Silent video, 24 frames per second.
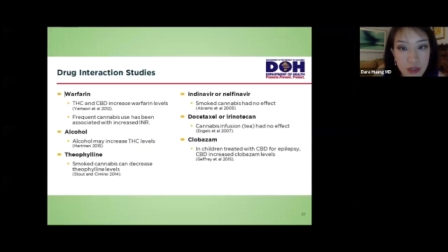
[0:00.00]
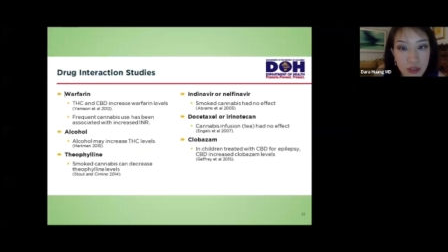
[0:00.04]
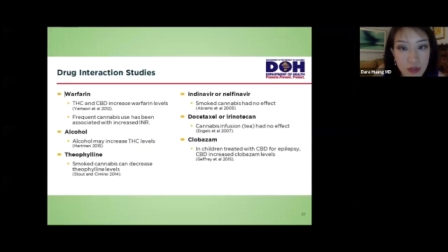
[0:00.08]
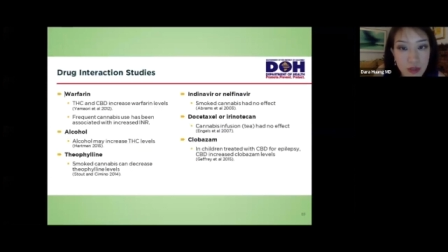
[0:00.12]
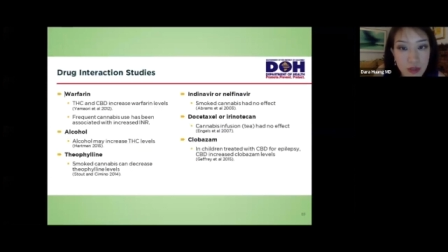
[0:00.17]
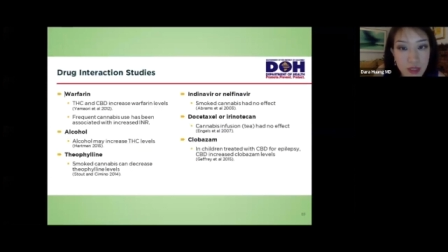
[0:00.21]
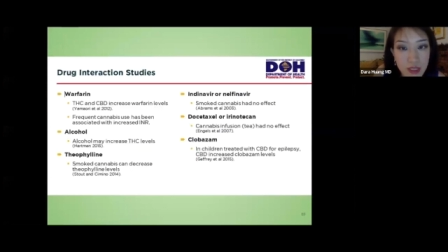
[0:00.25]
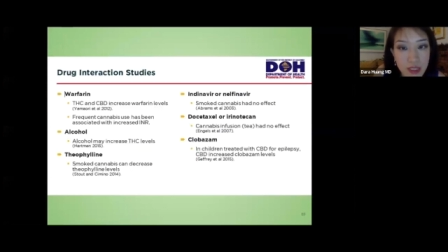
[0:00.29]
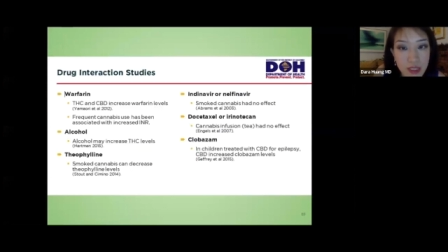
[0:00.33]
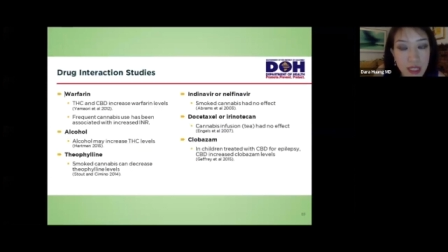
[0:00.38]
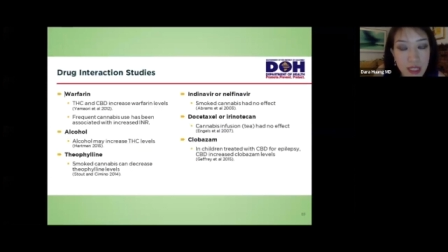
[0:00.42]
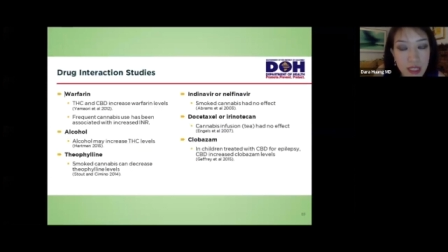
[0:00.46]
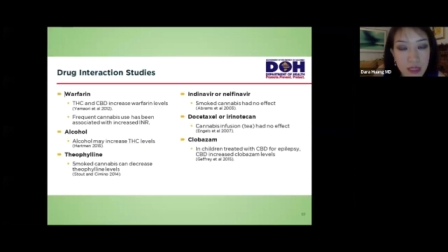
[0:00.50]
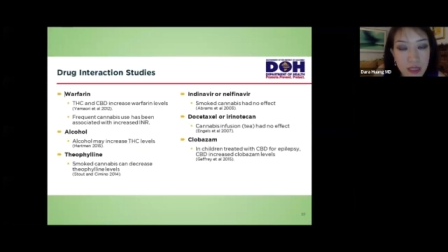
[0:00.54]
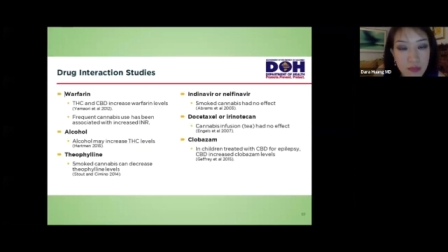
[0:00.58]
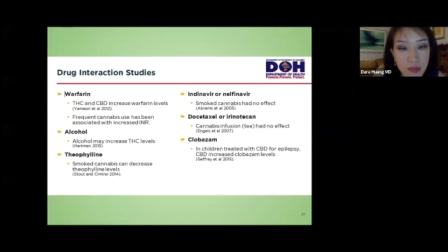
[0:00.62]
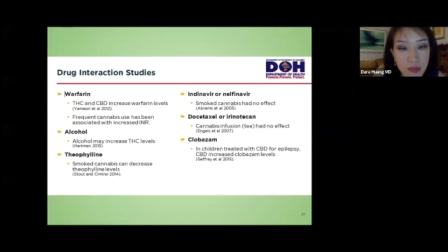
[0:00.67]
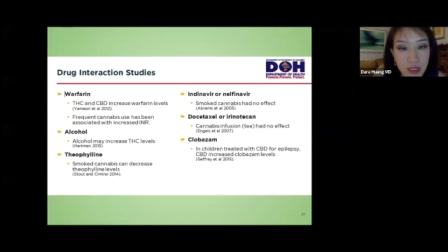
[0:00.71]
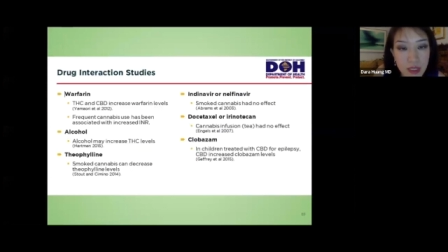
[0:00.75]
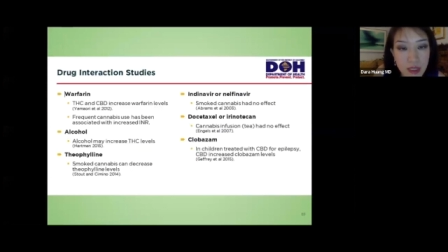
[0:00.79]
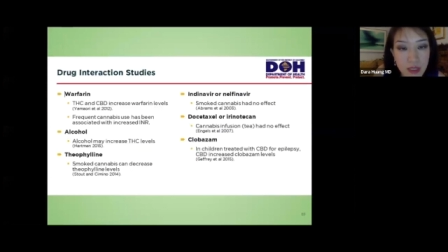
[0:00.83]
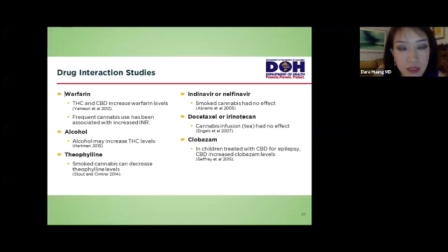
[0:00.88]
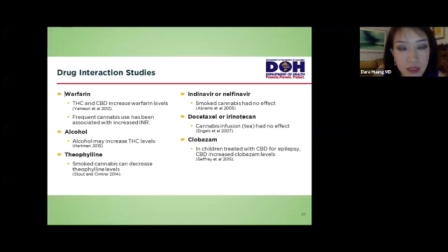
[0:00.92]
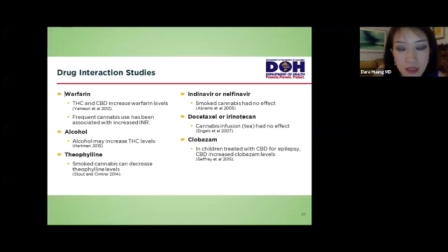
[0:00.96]
So this has to
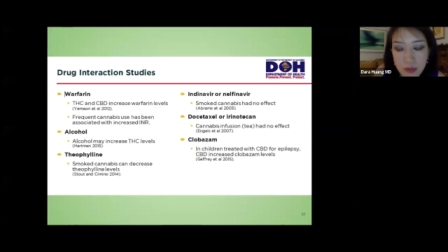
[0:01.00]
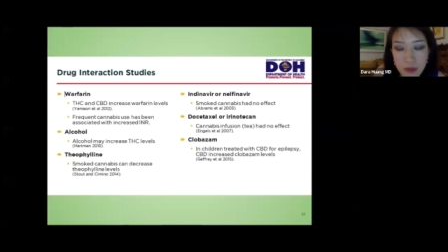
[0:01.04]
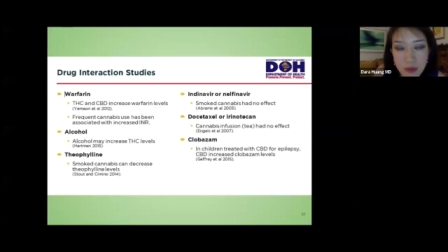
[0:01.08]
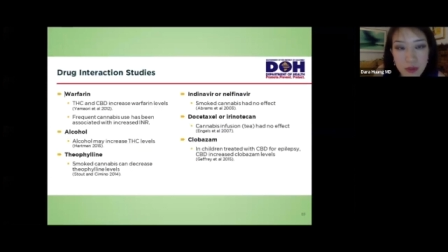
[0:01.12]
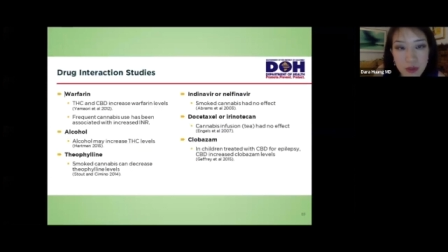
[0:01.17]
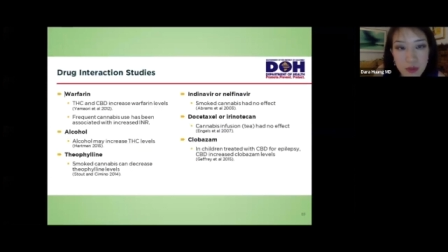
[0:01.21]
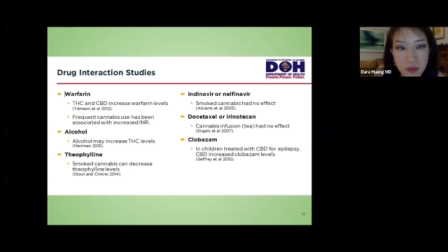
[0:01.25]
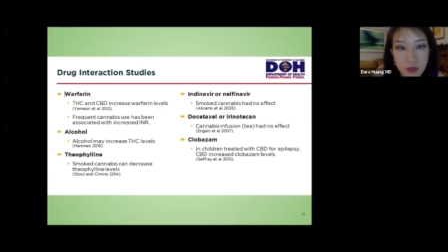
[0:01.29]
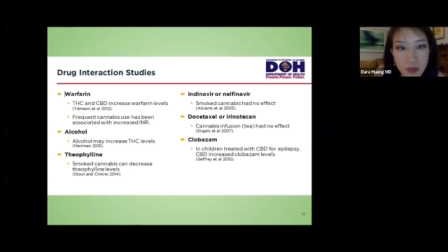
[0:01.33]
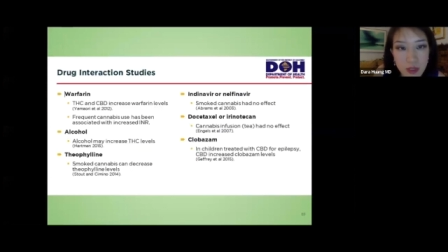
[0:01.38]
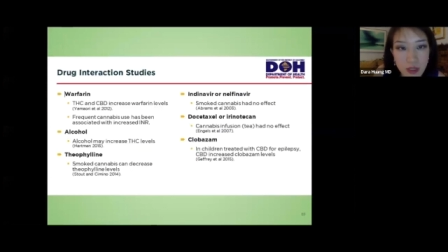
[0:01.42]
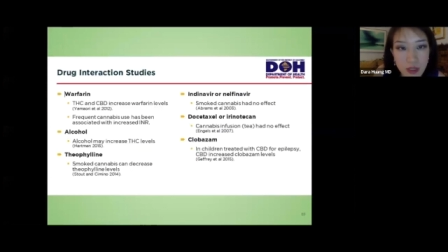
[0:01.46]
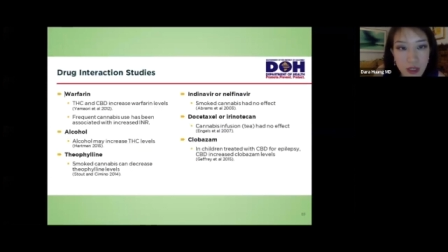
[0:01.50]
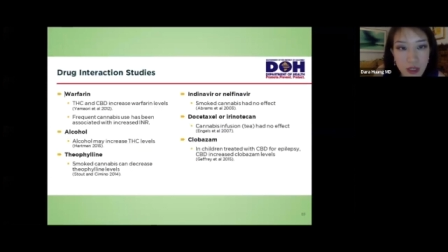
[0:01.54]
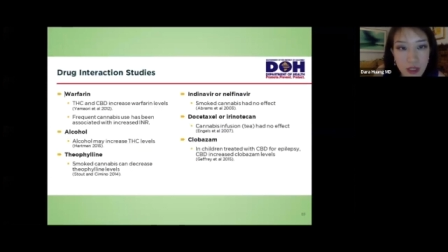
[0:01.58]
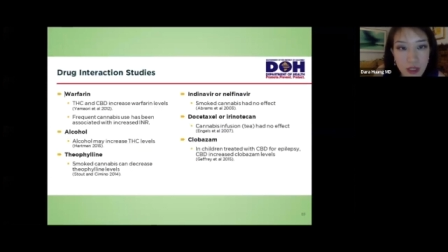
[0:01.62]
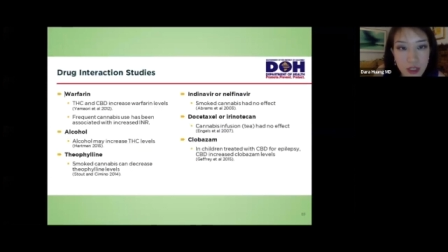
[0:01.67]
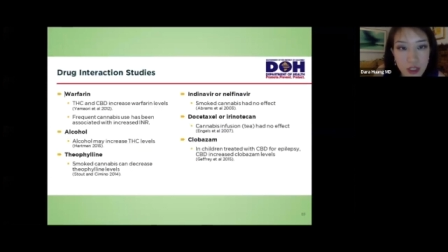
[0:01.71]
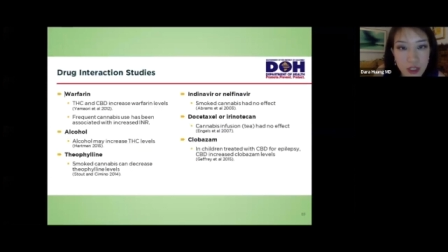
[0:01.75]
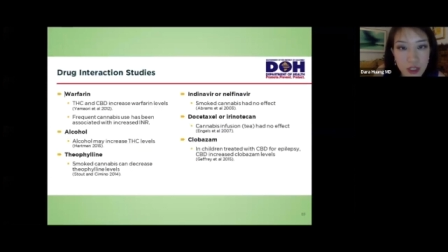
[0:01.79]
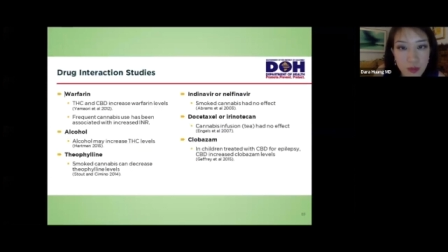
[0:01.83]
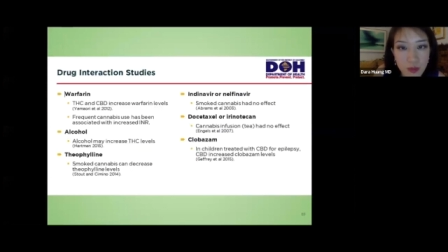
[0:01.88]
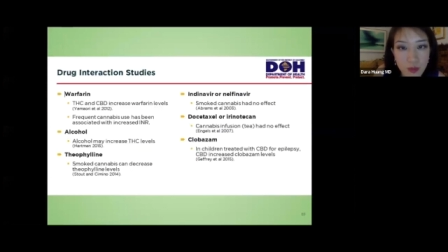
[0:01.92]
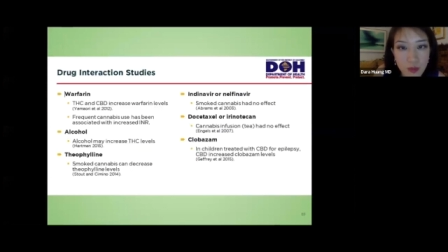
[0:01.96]
be used with
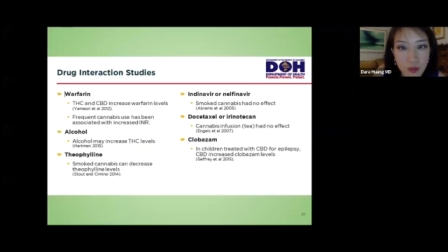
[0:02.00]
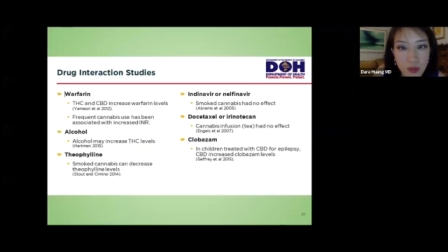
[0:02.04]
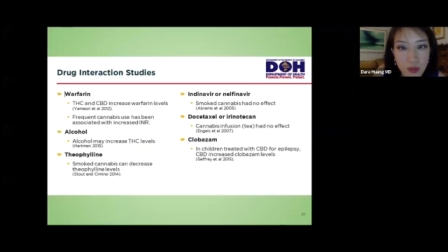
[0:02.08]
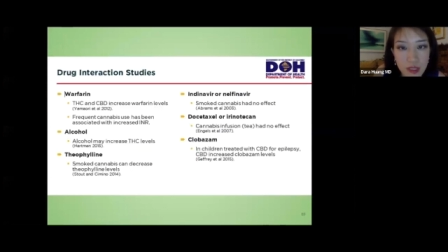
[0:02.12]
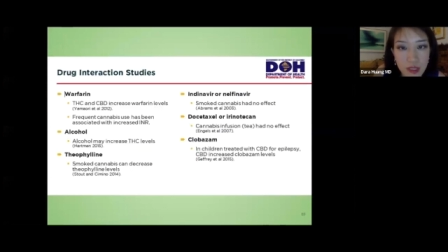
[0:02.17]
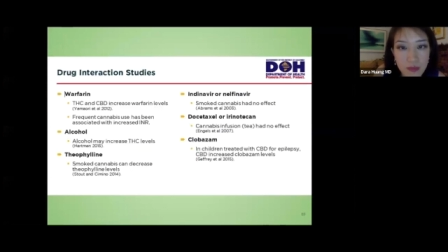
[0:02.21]
caution,